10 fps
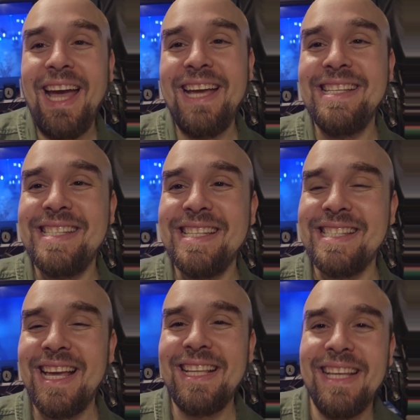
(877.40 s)
He's
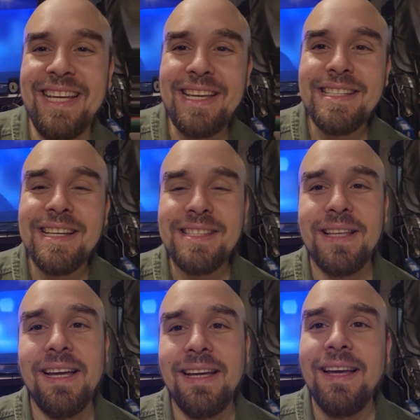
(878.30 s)
just like that. He
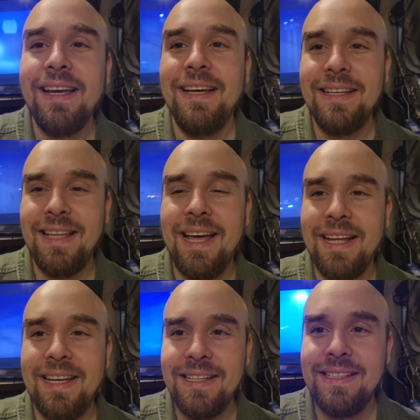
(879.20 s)
does like
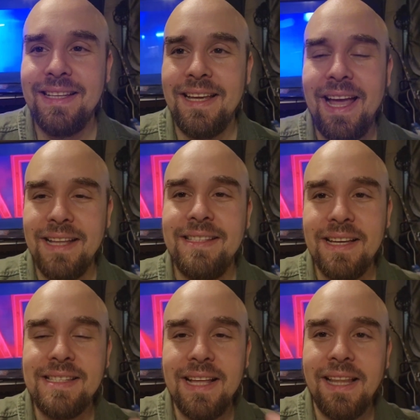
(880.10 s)
that. He
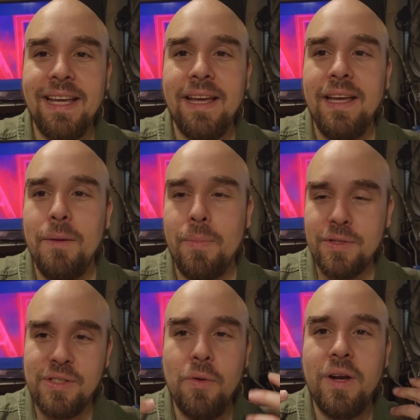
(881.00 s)
does that like
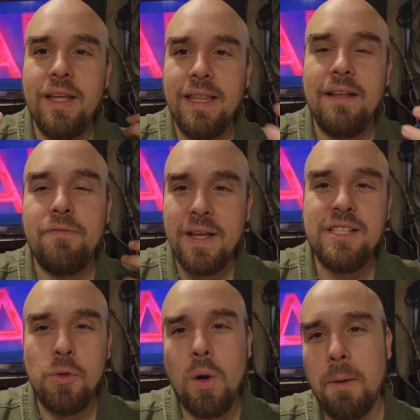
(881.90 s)
persona and that
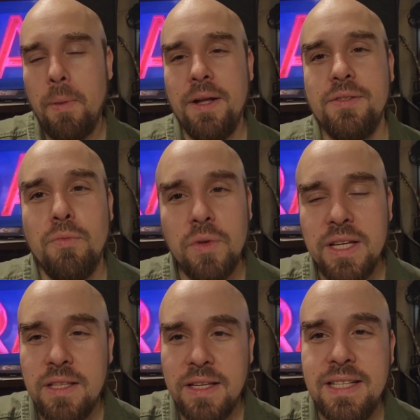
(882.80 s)
face you want to punch.
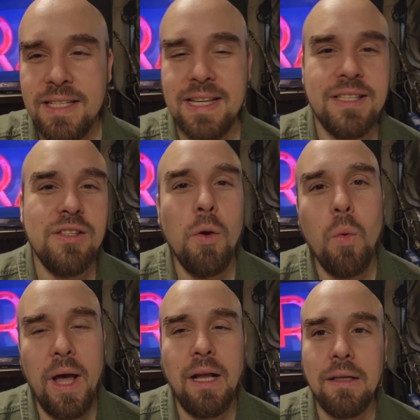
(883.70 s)
He does that so
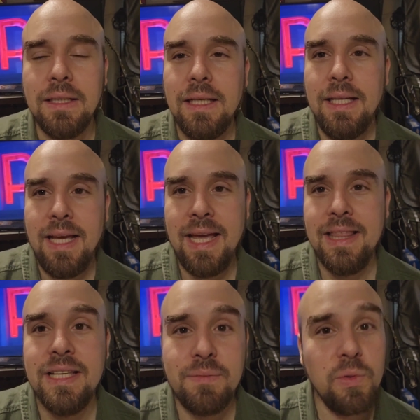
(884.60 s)
well
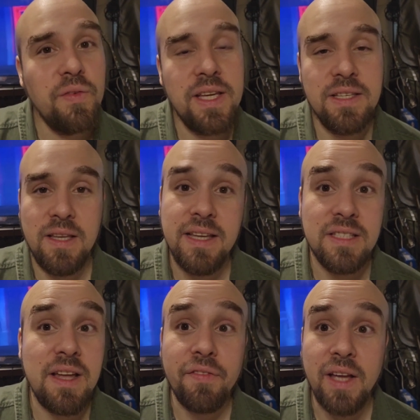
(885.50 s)
in this movie. He's
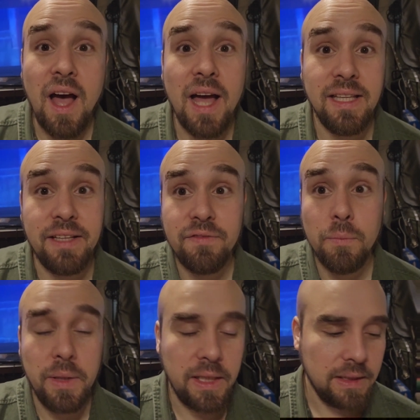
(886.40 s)
definitely a highlight
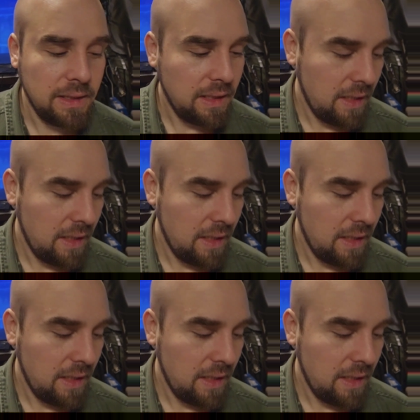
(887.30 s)
for me.